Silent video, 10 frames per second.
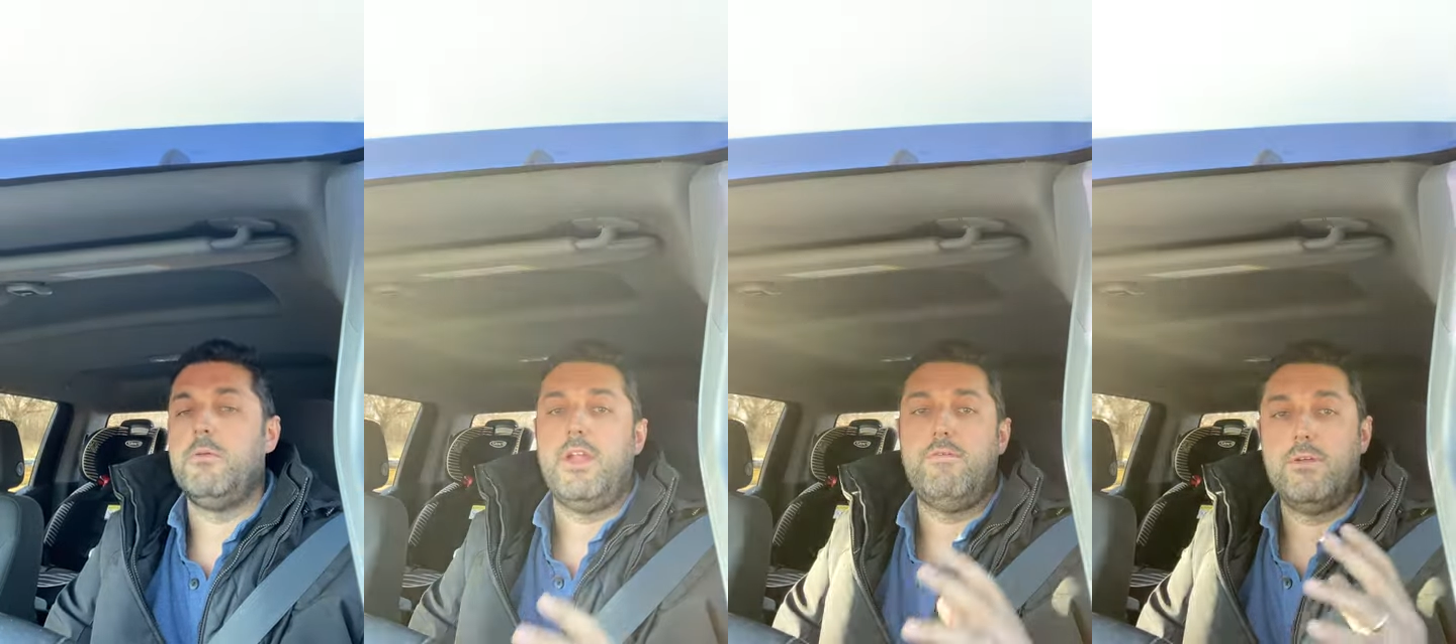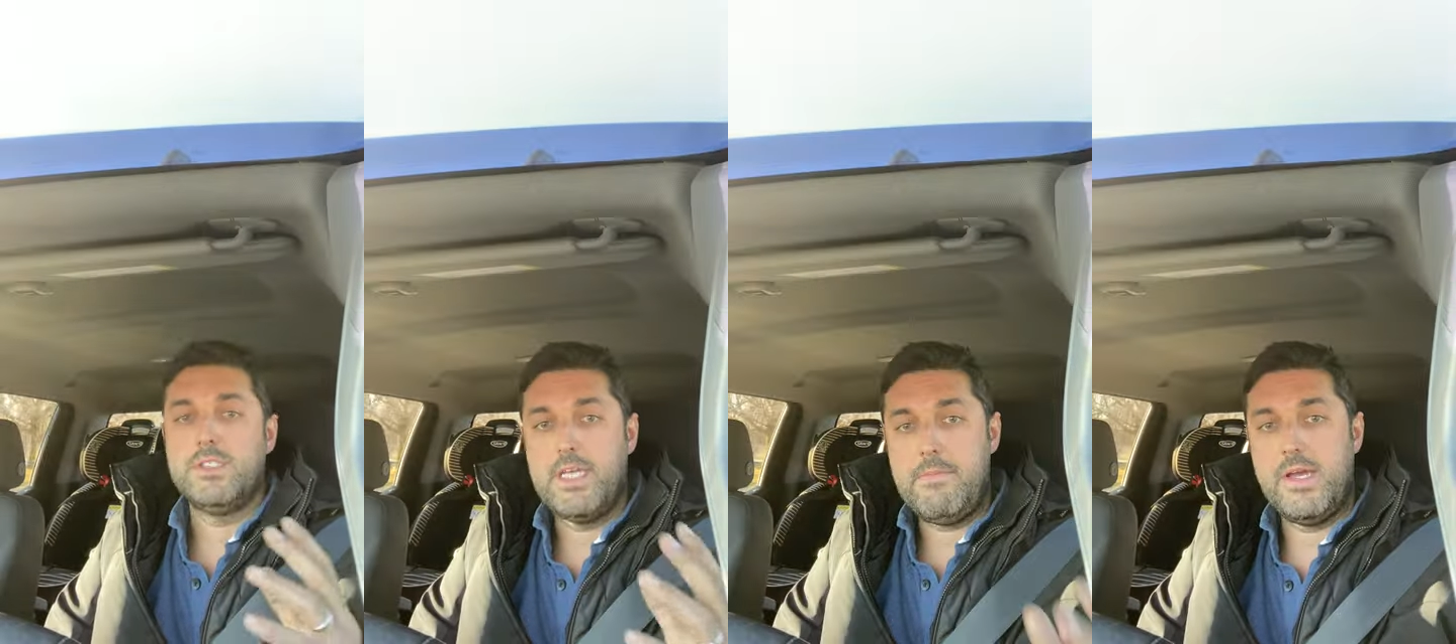When I first
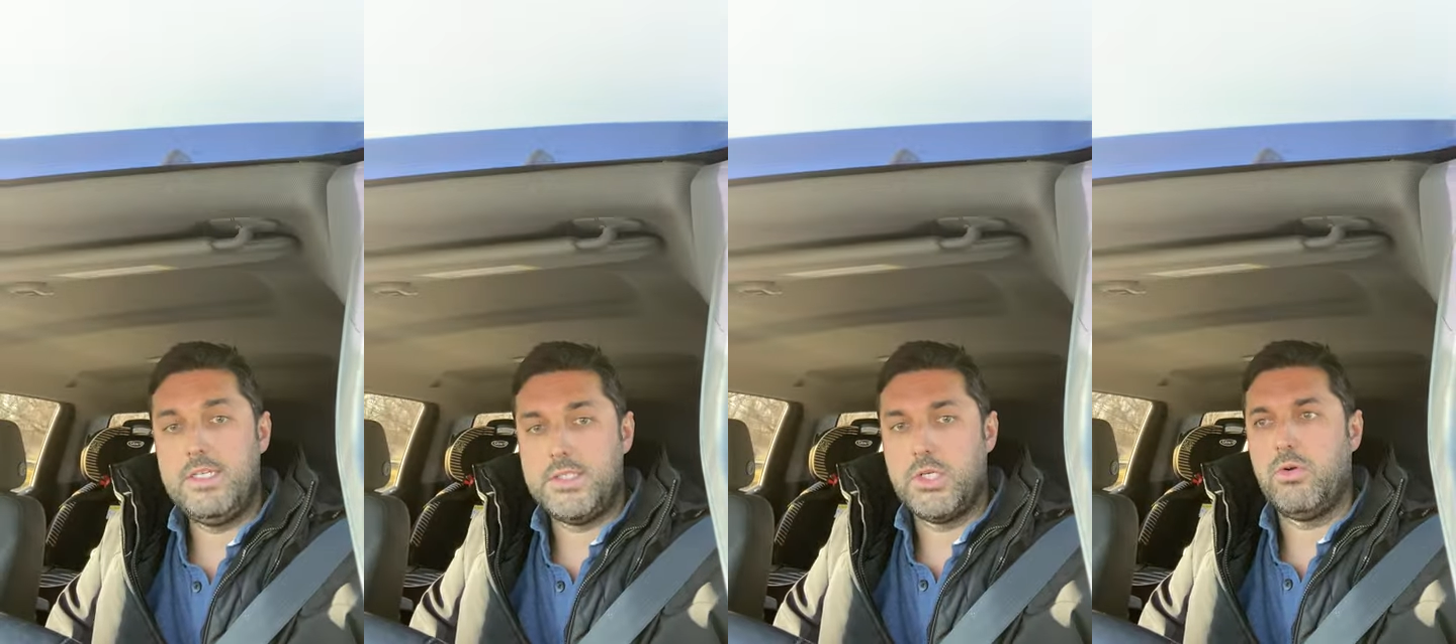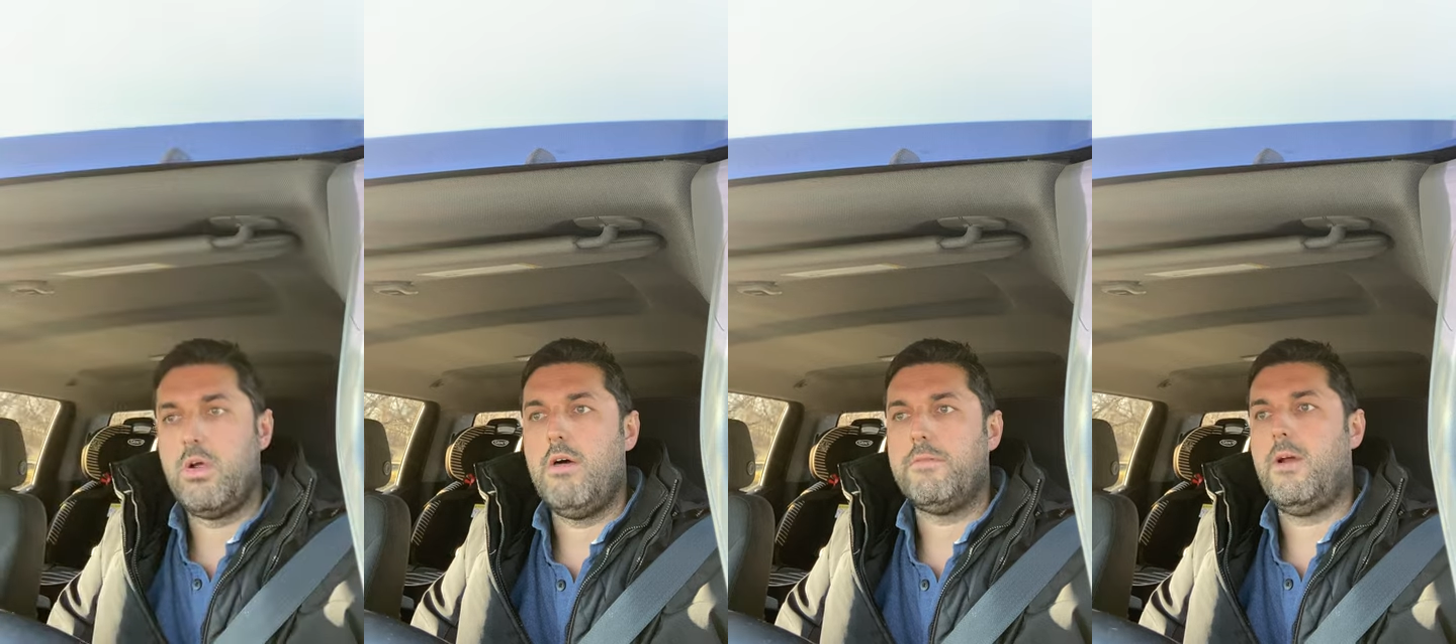got my E-Z-GO
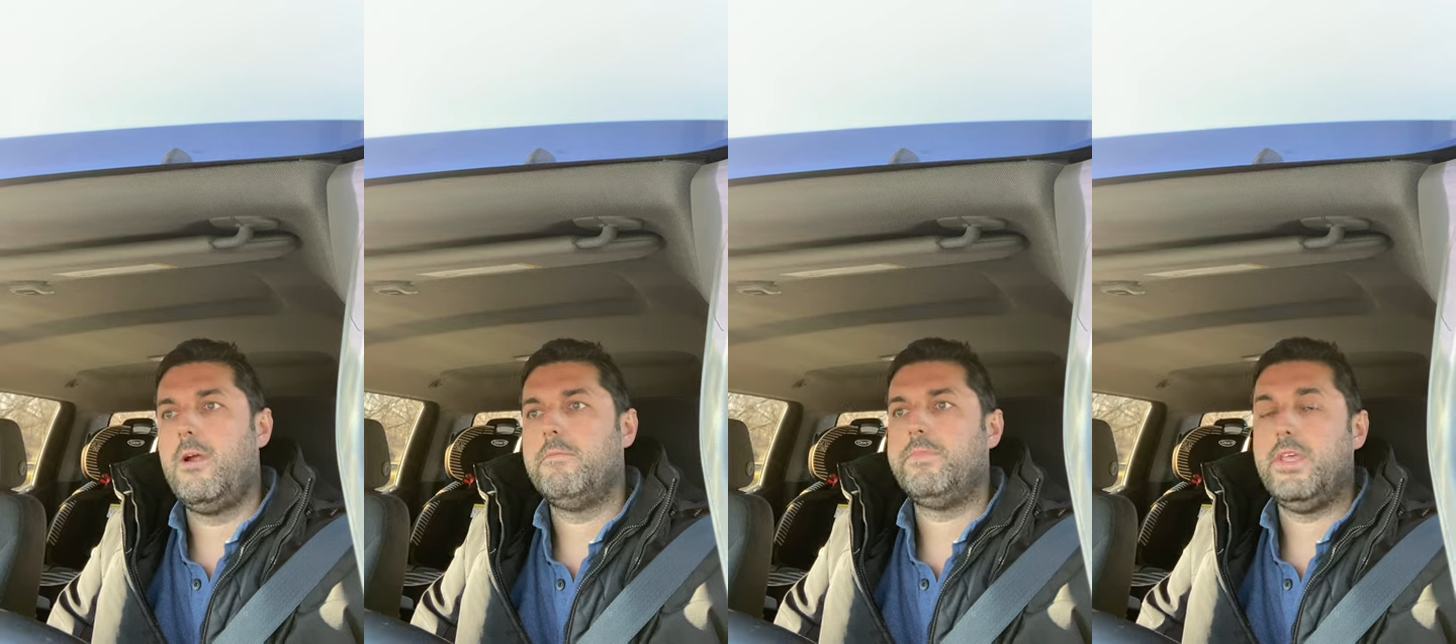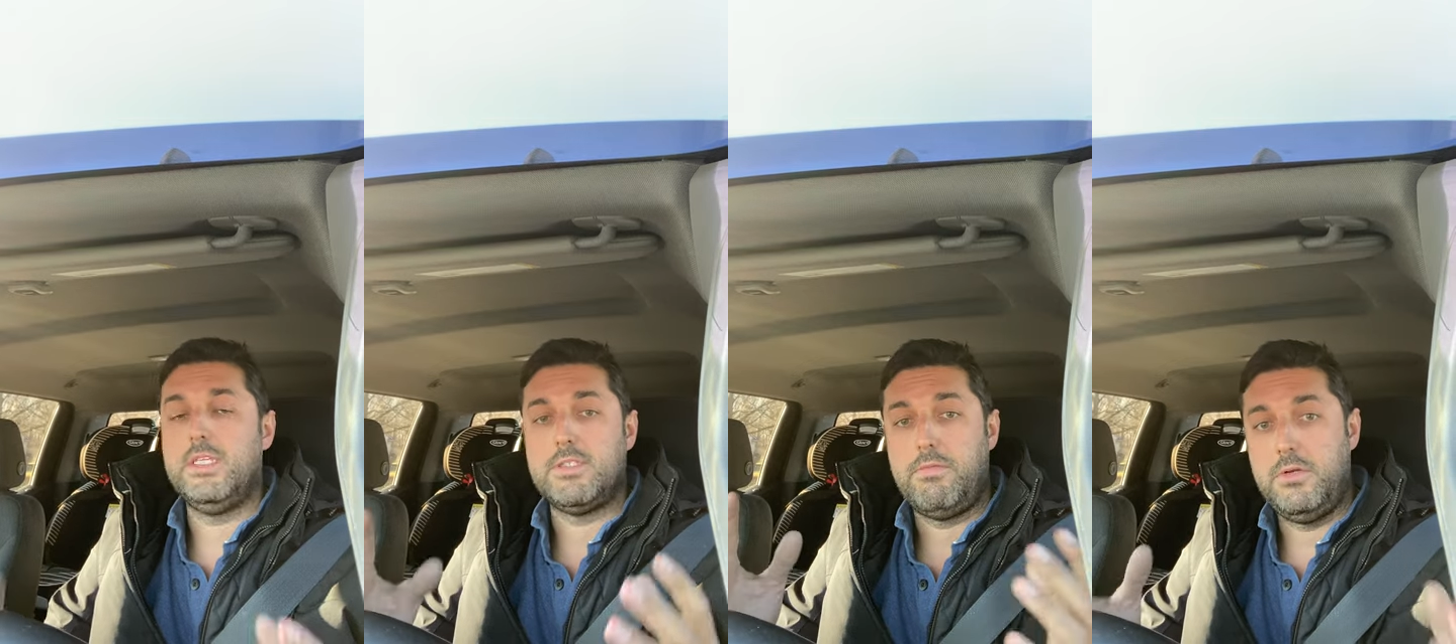golf cart,
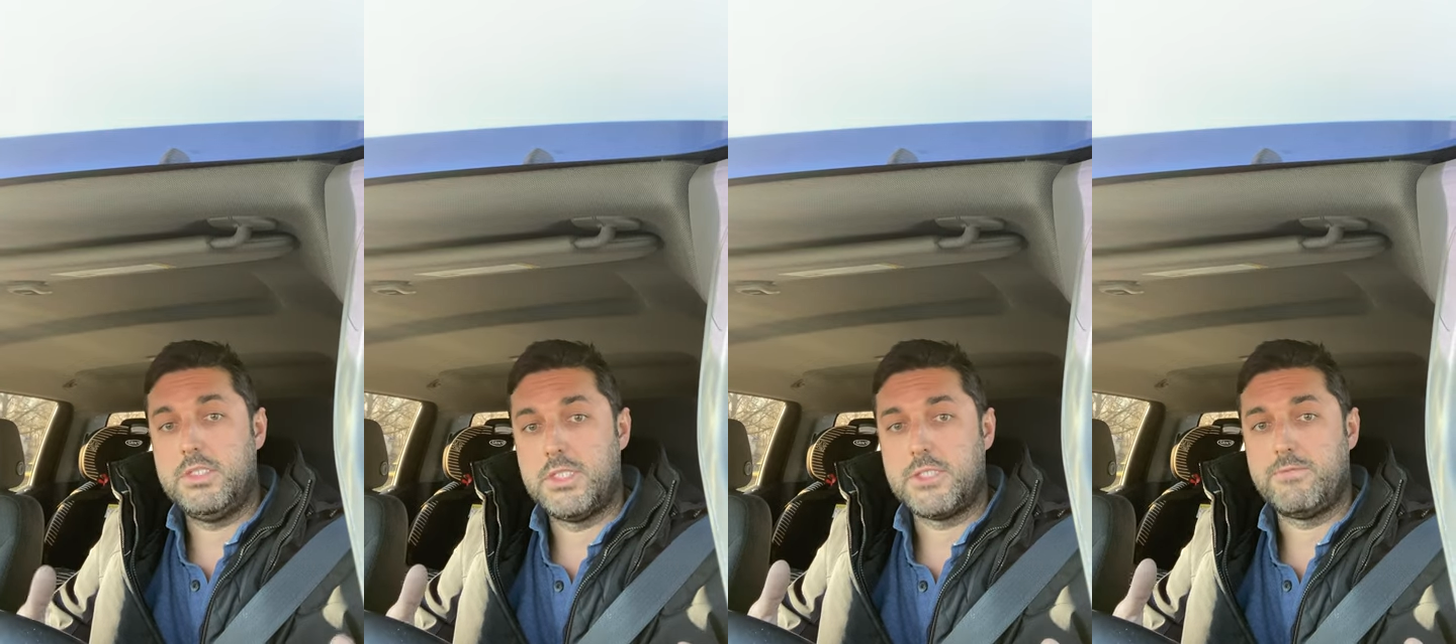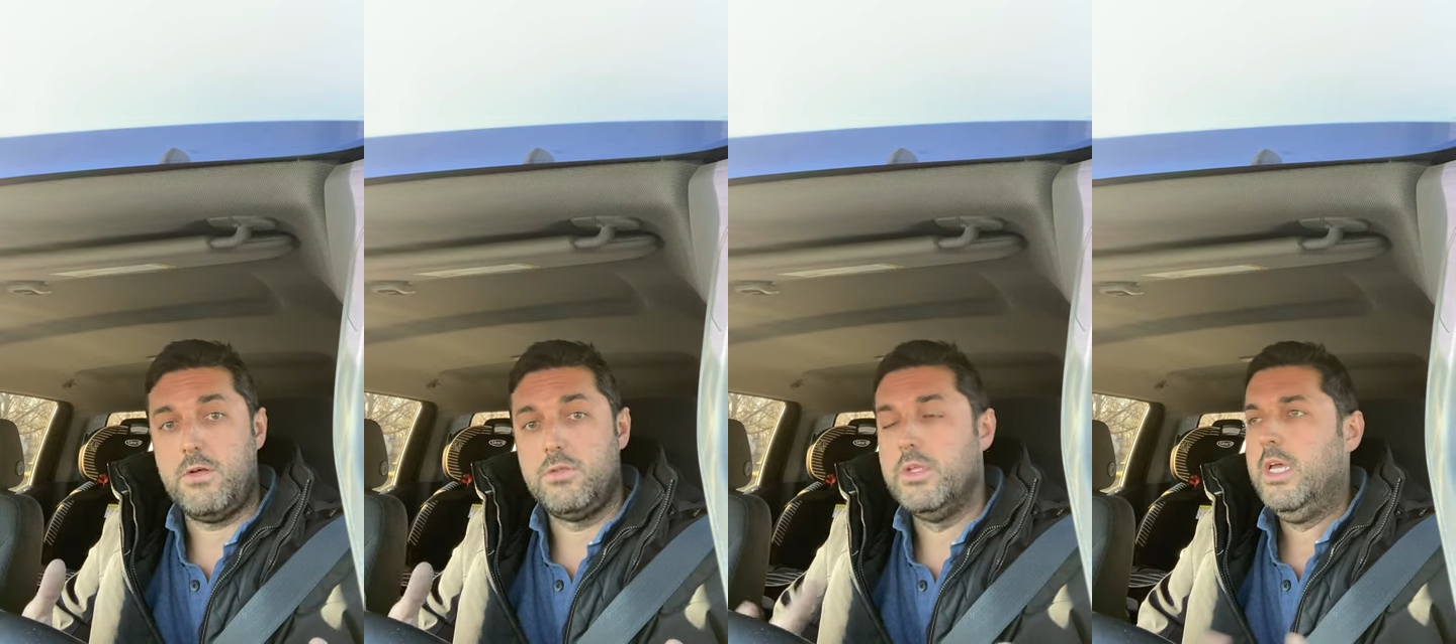it's a 36
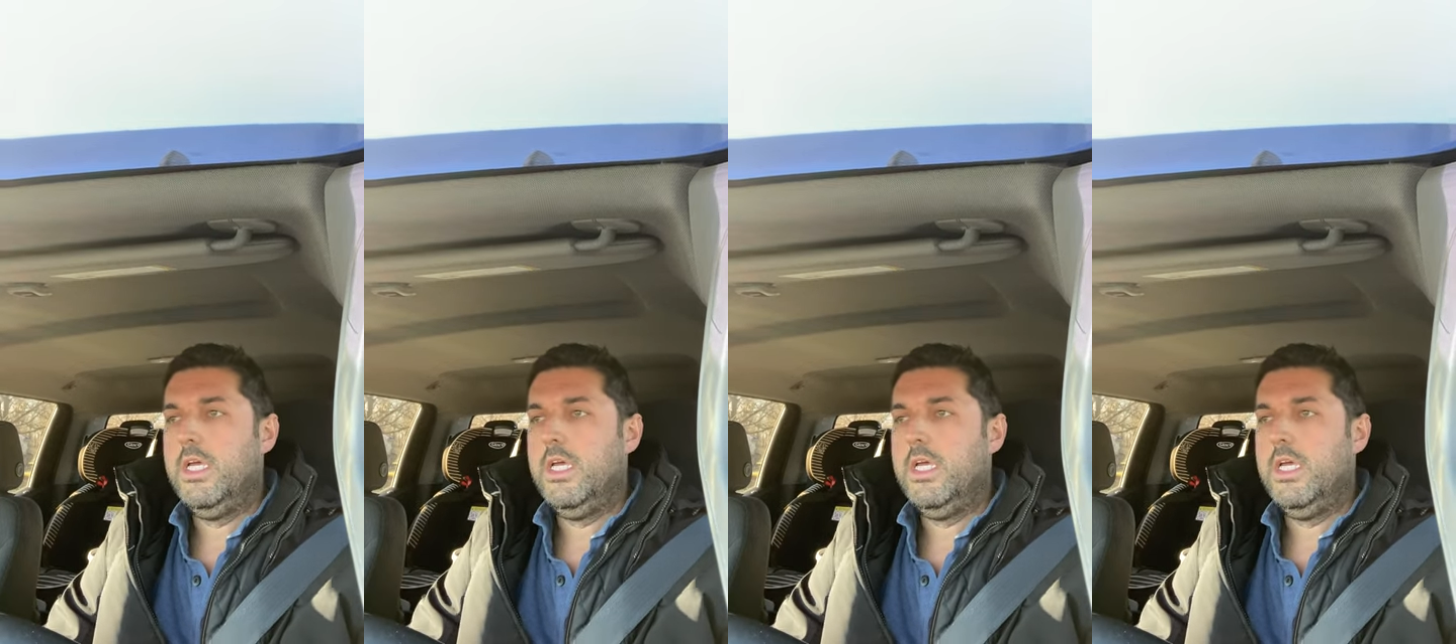volt,